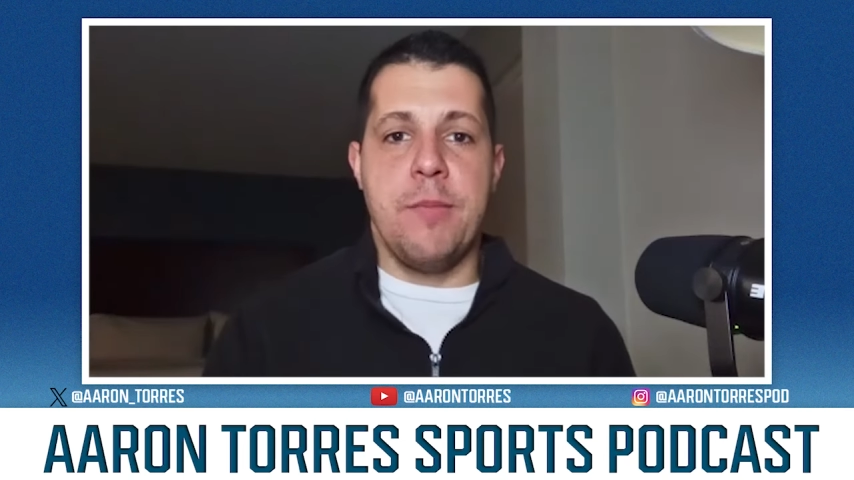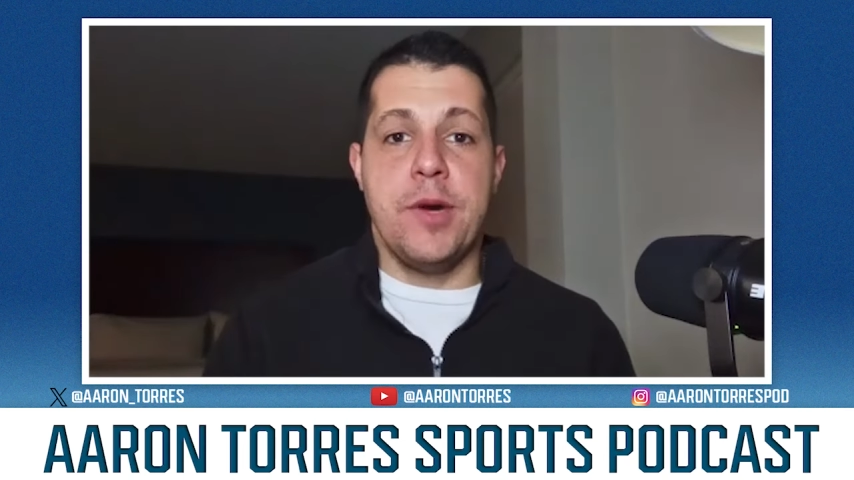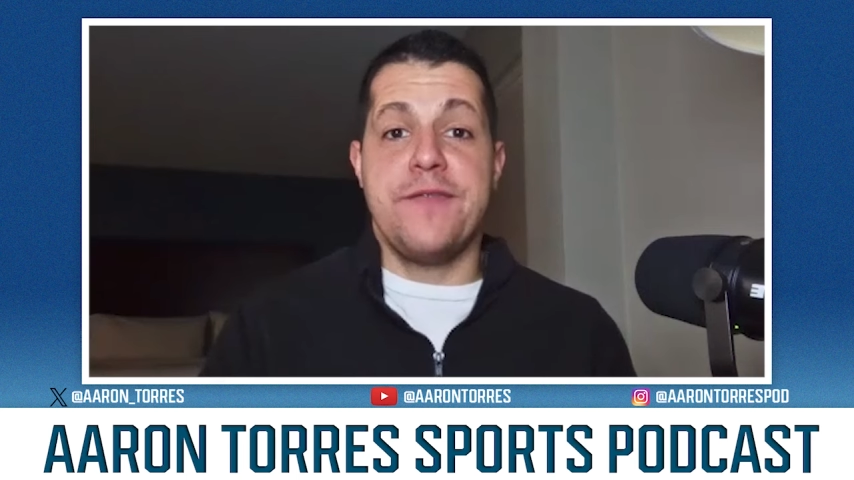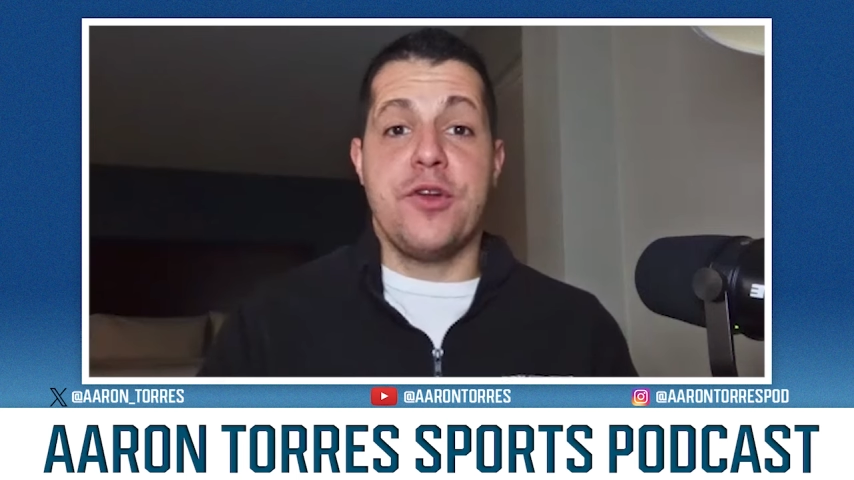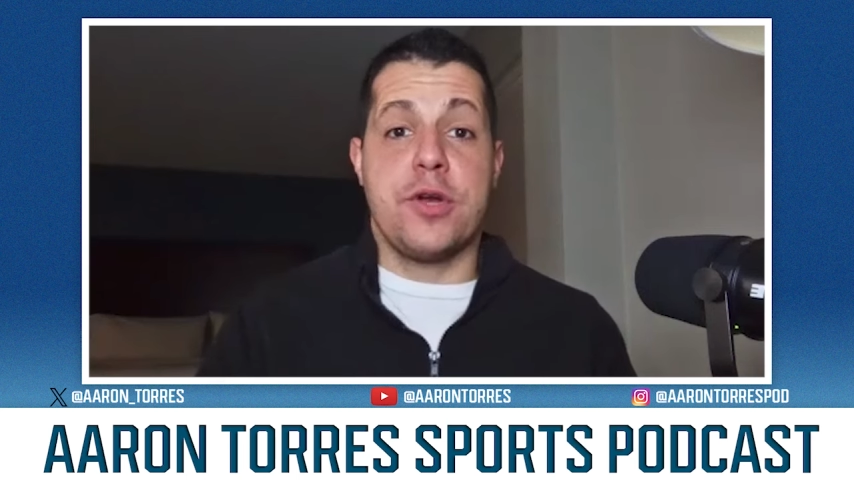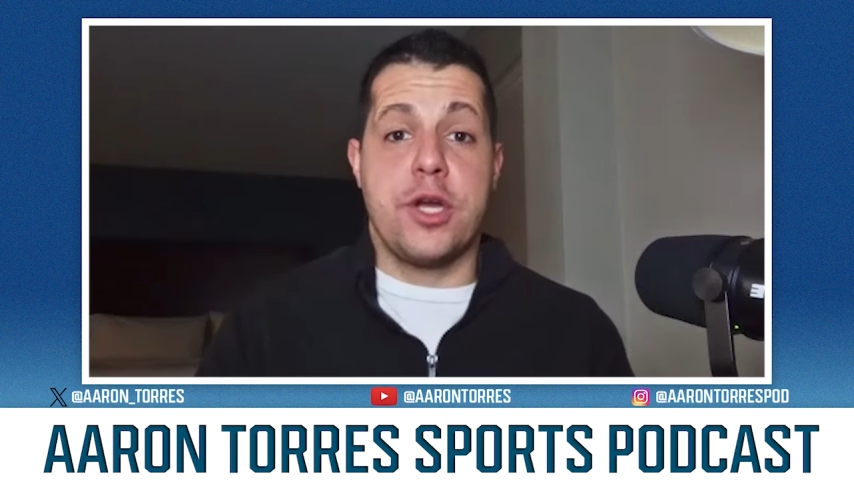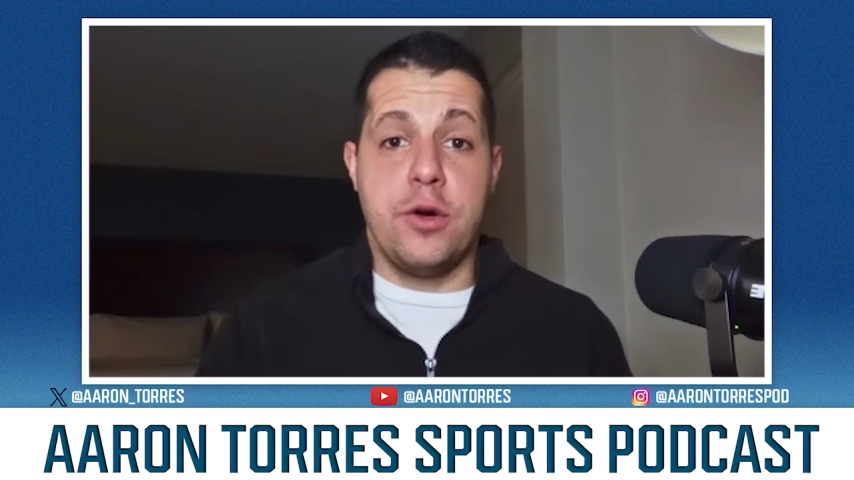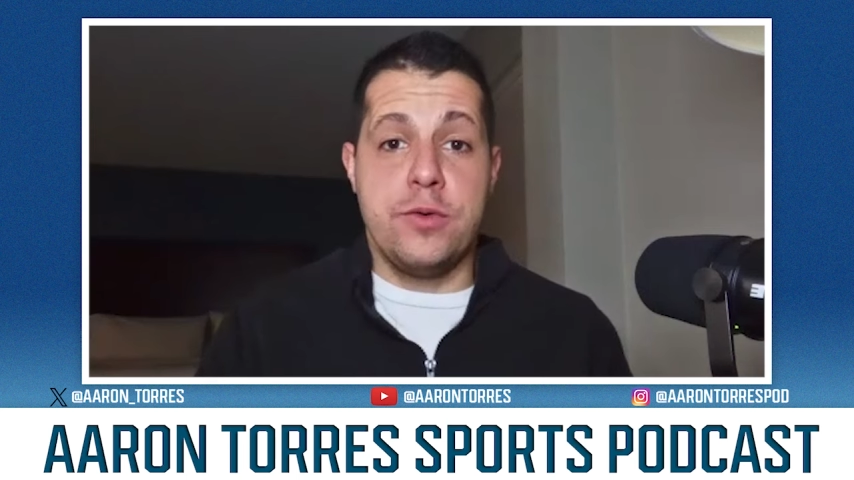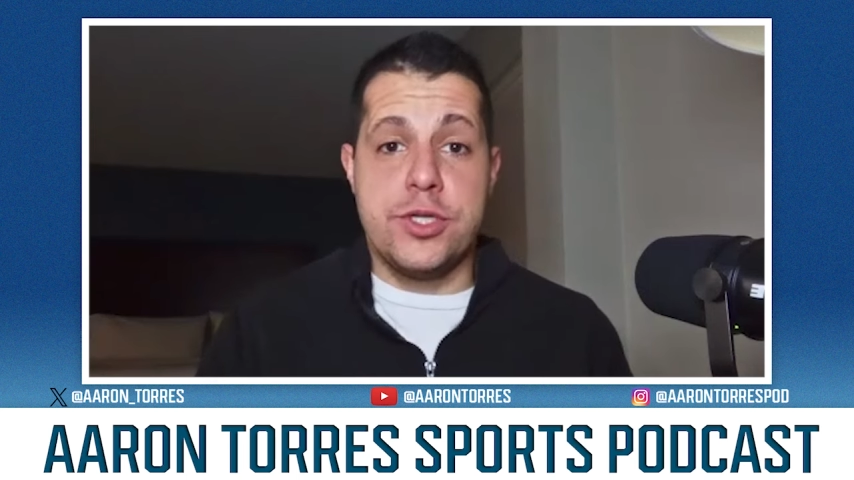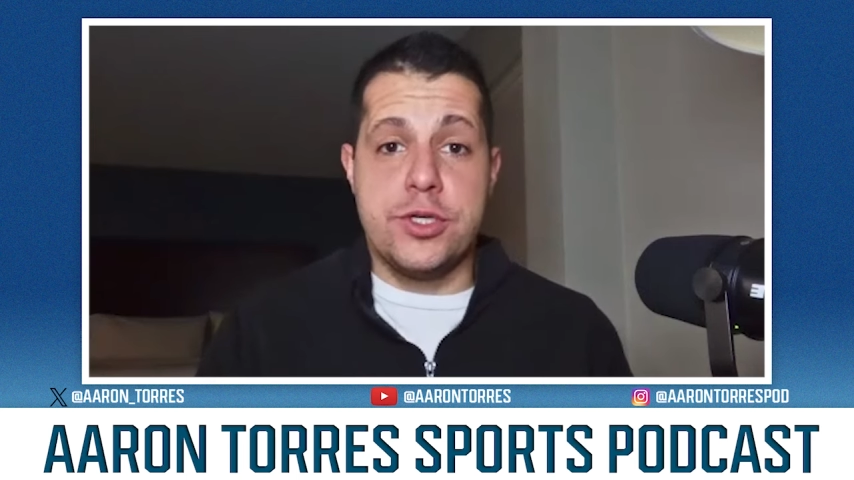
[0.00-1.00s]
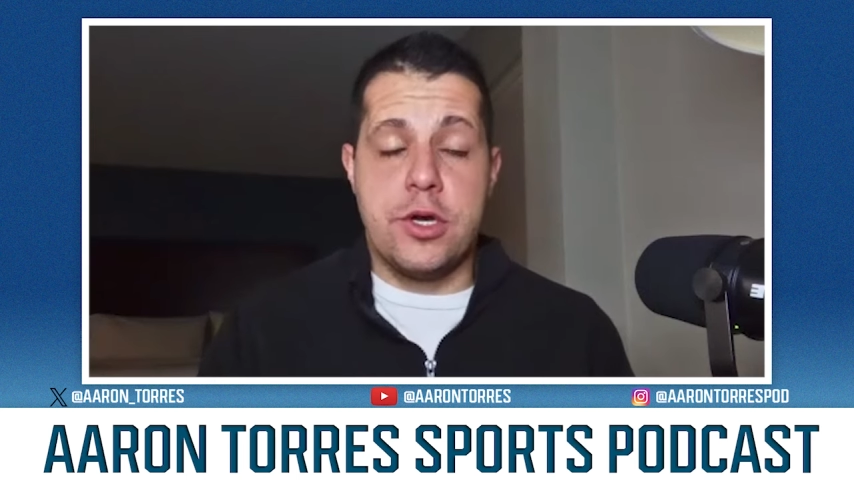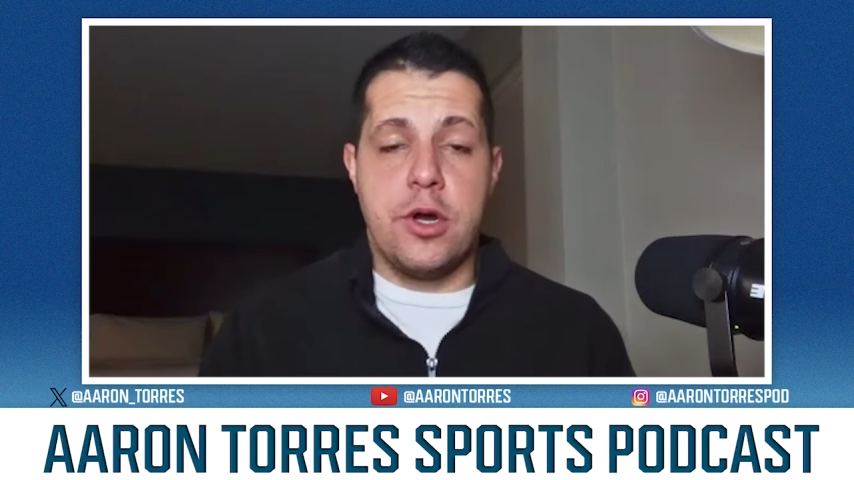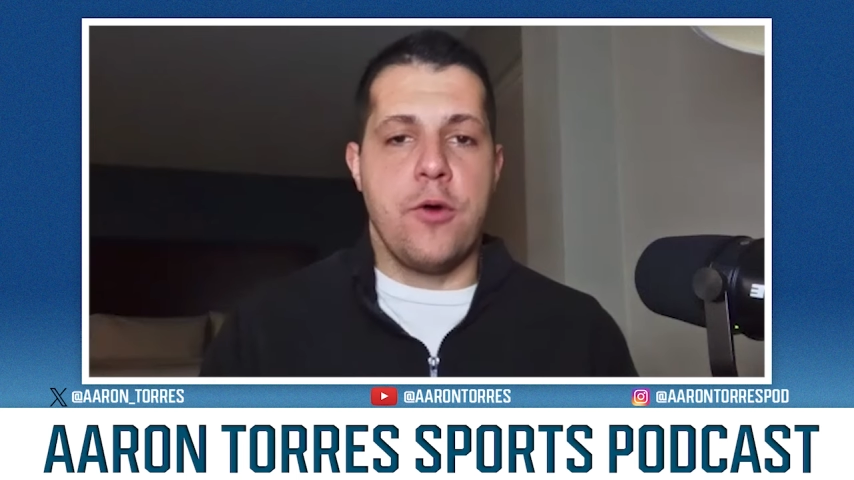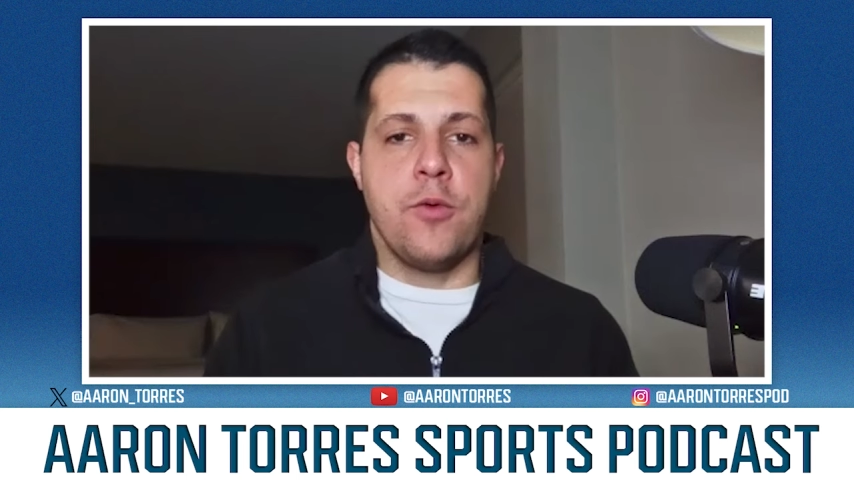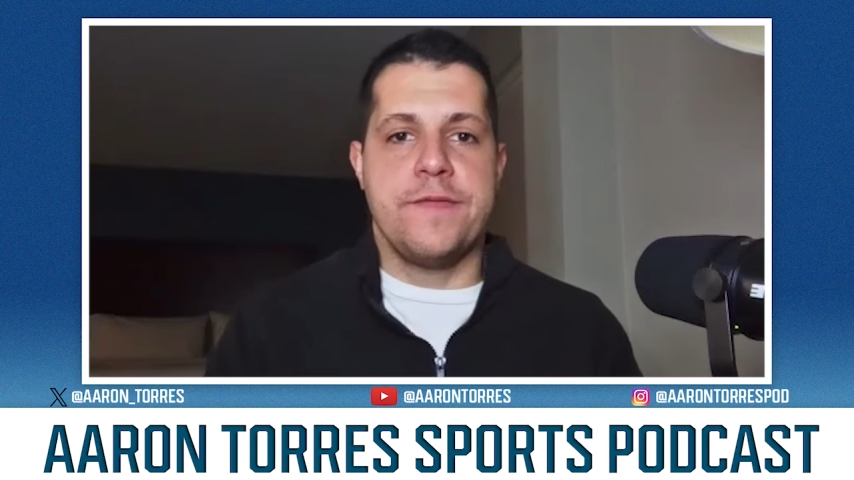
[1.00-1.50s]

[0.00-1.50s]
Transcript: But if your coach or